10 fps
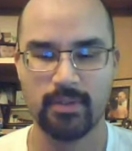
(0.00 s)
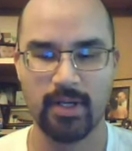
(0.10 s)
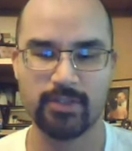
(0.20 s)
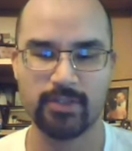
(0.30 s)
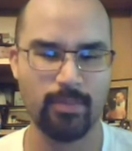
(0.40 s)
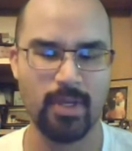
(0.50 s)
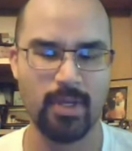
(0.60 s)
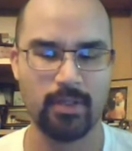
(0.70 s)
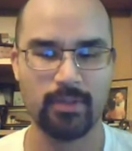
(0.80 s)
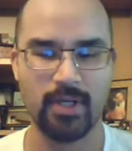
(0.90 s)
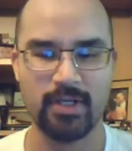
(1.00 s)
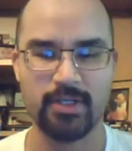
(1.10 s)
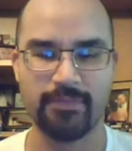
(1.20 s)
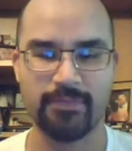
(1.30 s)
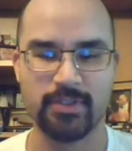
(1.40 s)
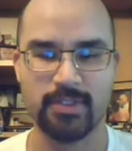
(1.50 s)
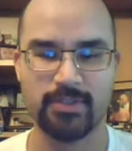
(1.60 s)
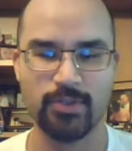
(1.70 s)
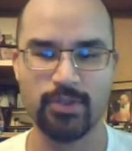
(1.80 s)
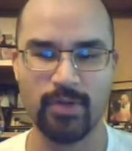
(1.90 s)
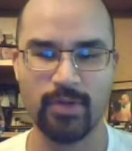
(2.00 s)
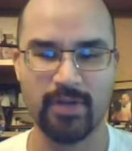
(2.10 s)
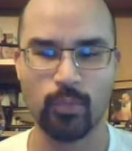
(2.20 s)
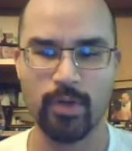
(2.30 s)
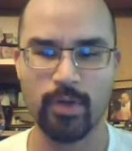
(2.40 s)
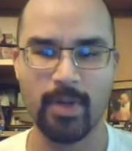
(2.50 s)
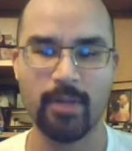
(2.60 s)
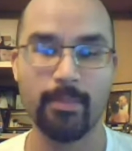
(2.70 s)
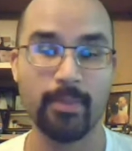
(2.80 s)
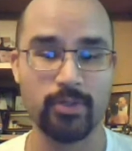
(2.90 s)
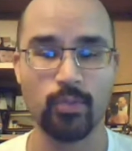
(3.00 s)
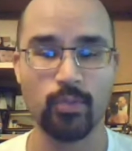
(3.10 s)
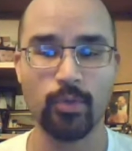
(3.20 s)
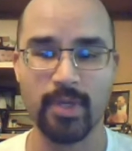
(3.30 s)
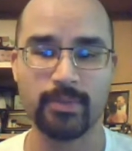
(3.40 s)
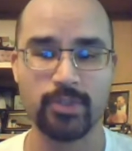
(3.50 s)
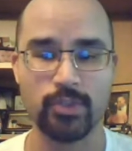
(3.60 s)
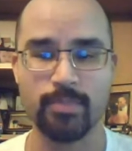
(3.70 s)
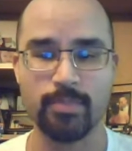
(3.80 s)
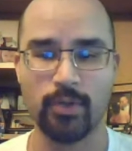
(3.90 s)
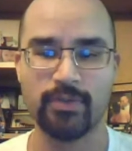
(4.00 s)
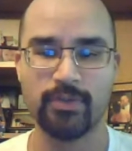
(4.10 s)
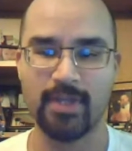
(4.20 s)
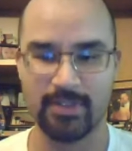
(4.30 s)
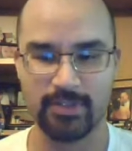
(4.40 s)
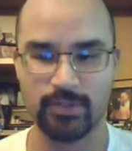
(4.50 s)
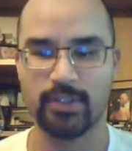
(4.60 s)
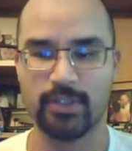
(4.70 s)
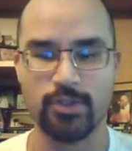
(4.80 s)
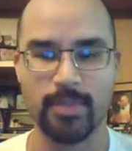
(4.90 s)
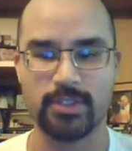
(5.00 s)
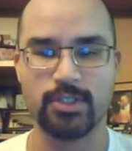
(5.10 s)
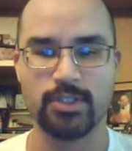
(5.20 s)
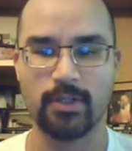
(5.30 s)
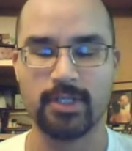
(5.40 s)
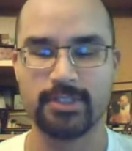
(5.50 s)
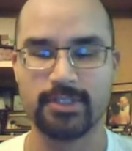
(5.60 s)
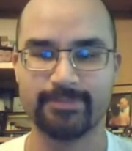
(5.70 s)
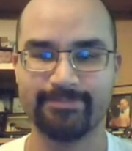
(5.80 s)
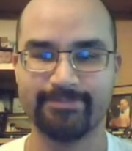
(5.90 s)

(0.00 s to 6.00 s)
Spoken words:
guess, grammatical kind of differences, so you don't have to worry about it, but you will be able to use both and still get your message across.